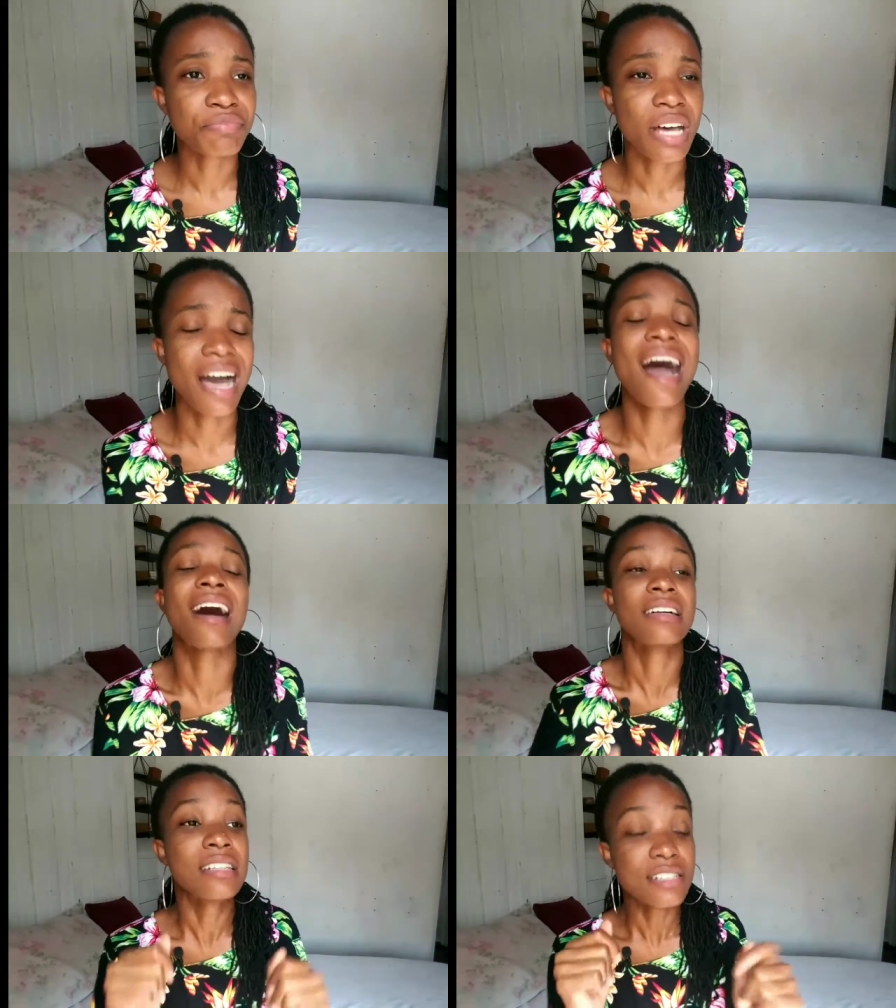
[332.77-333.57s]

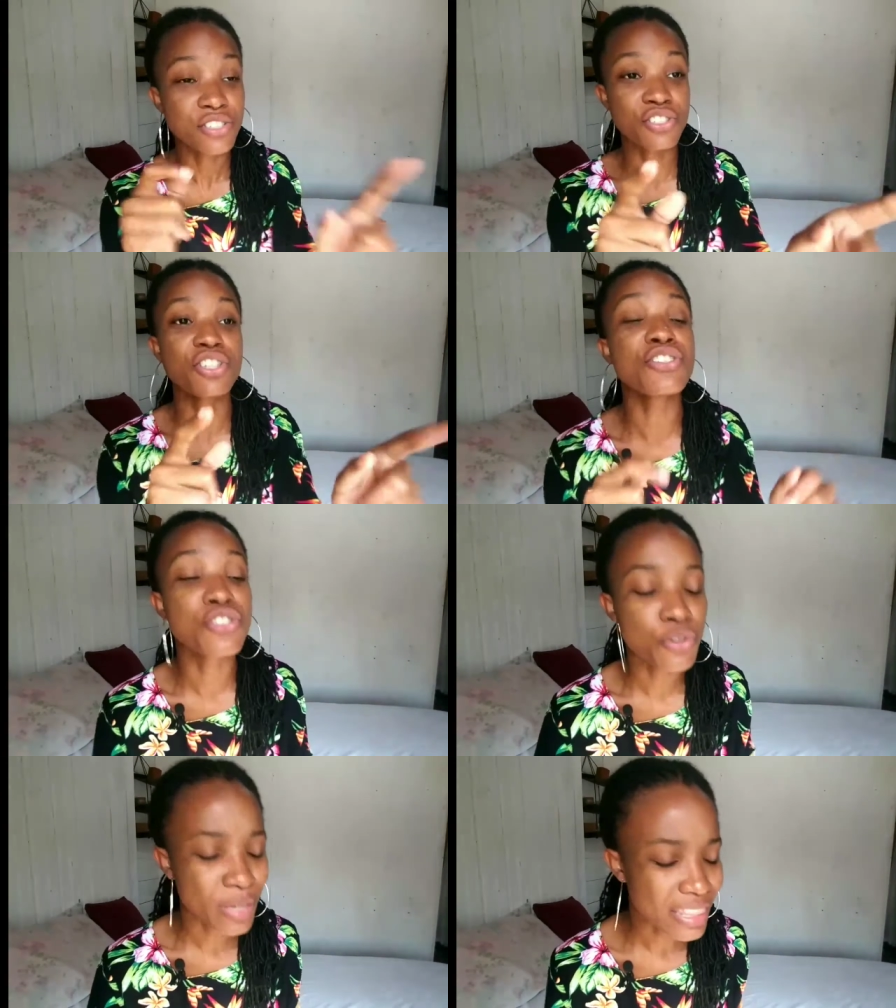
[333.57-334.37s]
ha,
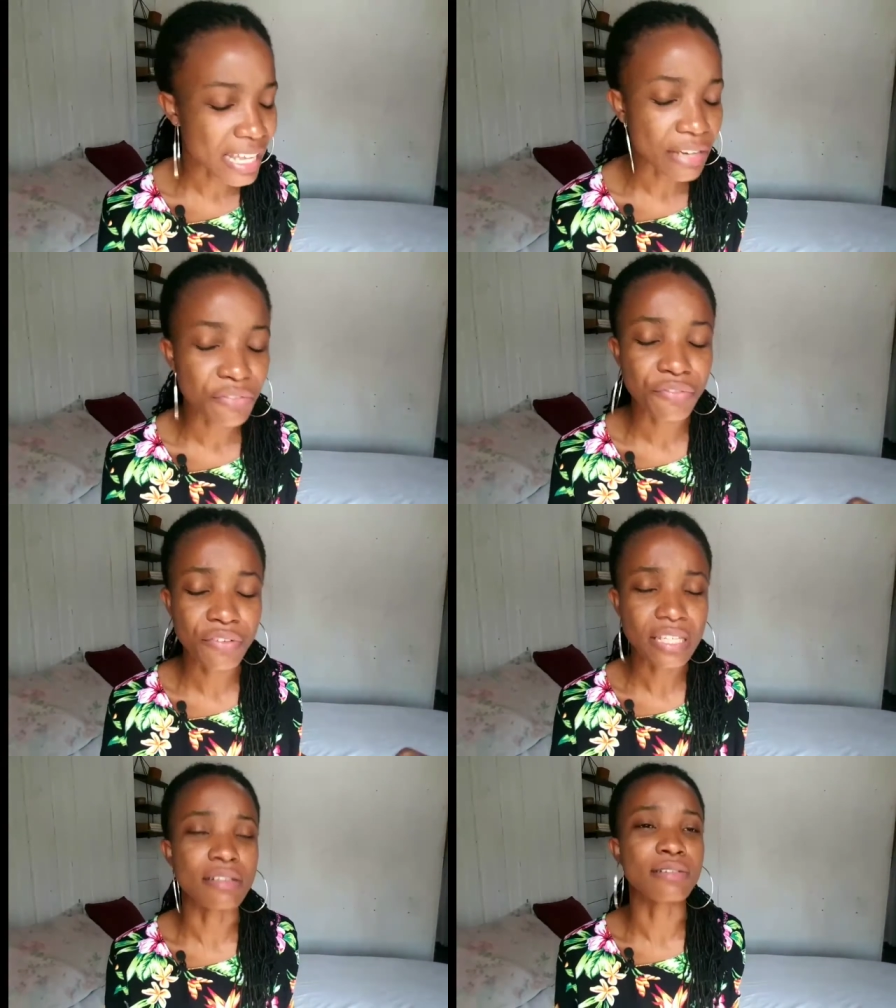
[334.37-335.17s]
sees you in that
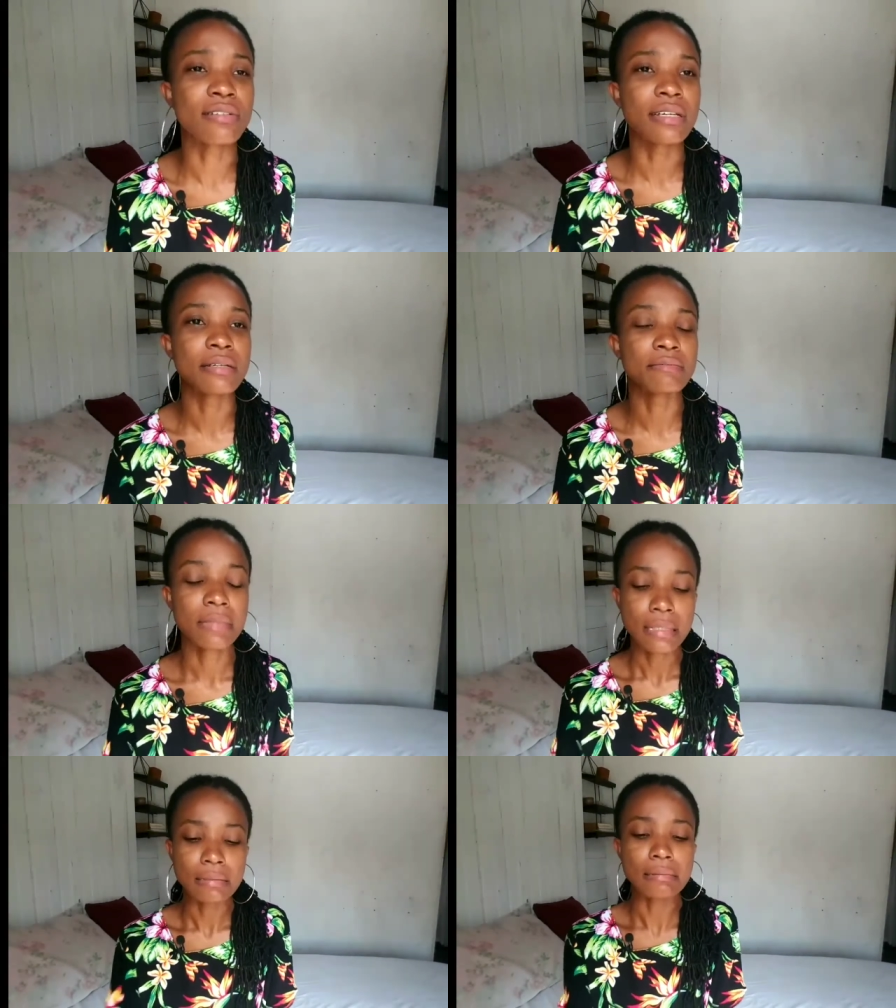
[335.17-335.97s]
field
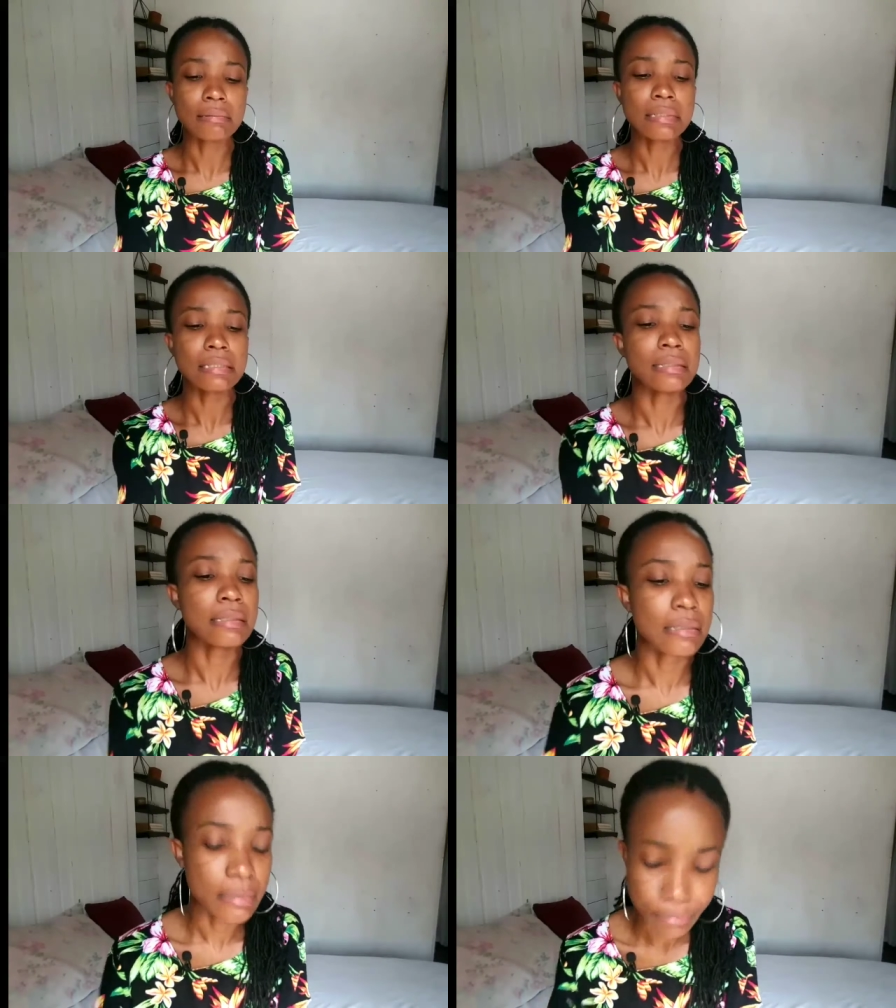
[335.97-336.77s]
gleaning,